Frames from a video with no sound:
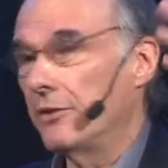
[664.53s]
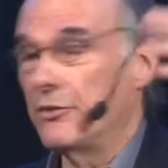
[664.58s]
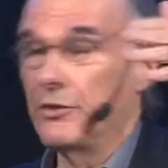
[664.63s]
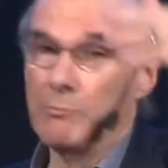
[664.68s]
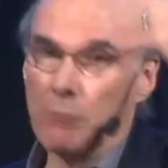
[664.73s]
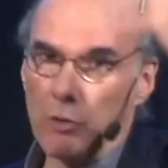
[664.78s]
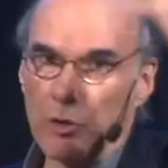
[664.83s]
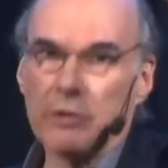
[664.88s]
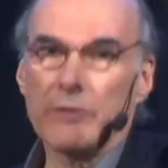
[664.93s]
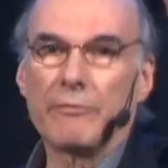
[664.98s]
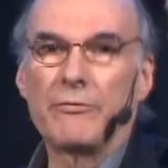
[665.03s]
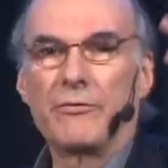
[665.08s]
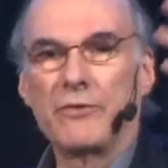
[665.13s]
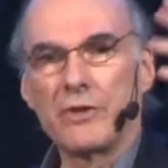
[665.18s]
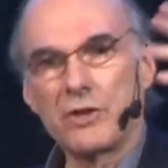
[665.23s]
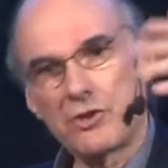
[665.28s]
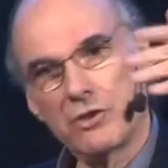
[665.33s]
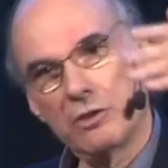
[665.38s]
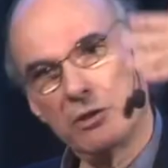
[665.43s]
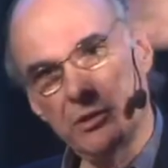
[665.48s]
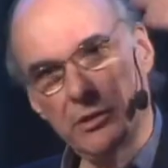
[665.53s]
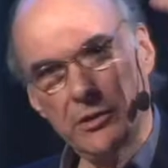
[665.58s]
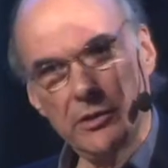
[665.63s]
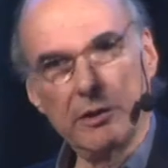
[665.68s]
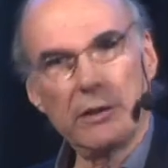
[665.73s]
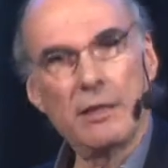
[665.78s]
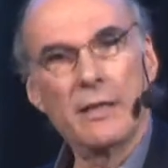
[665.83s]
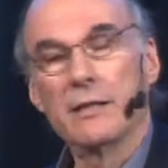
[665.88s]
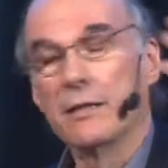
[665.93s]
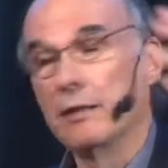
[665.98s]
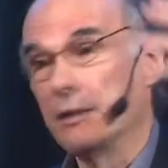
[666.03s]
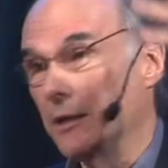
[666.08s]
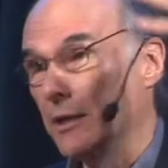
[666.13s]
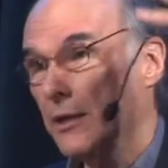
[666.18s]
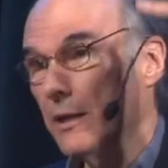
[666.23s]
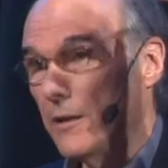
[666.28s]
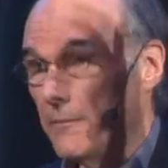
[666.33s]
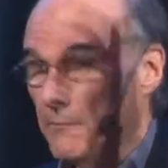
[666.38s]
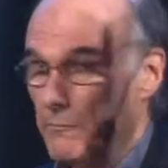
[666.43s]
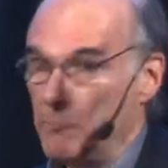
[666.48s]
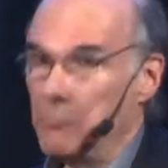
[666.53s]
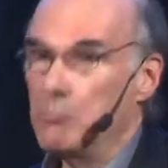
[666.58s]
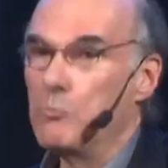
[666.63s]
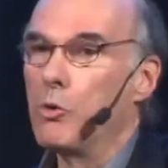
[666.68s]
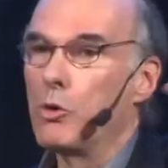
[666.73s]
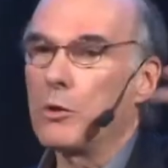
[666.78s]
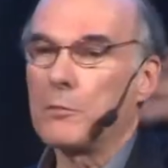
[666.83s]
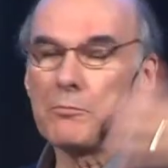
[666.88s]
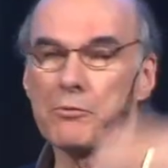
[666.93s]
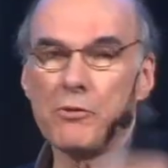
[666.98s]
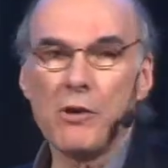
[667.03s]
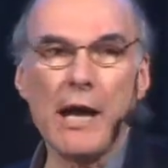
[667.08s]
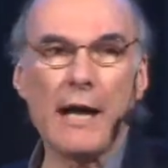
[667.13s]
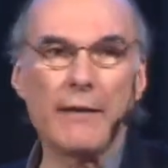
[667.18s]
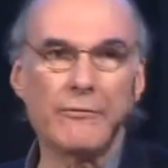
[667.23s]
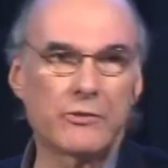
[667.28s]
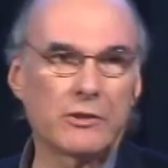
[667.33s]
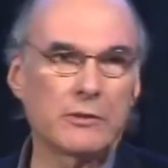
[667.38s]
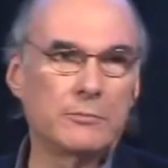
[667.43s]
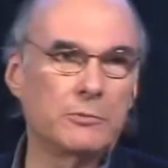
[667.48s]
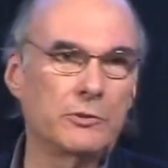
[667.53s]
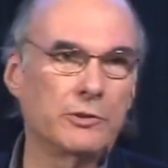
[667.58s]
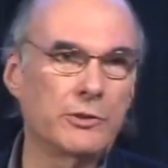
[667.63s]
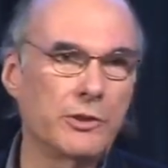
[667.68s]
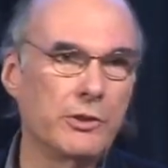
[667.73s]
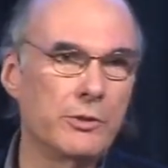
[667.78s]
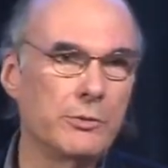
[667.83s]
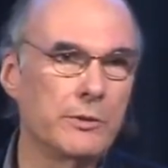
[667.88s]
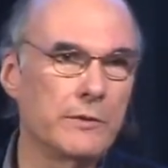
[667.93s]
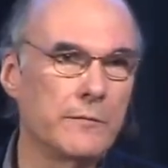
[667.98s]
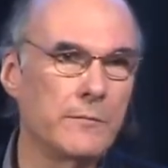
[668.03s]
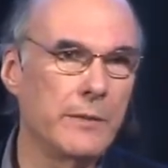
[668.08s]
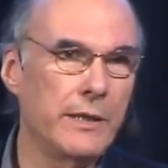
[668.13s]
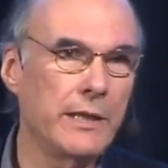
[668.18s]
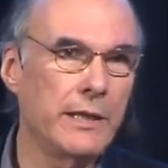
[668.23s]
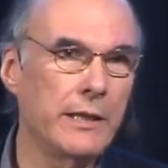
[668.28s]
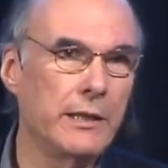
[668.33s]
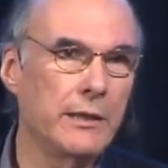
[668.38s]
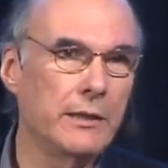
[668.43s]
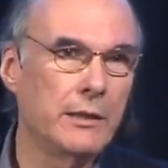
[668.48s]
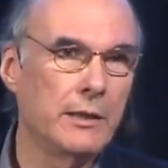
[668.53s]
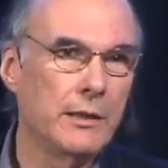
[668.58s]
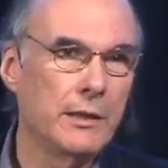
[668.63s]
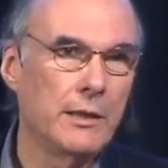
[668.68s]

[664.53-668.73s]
the more efficient and the more profitable you would be.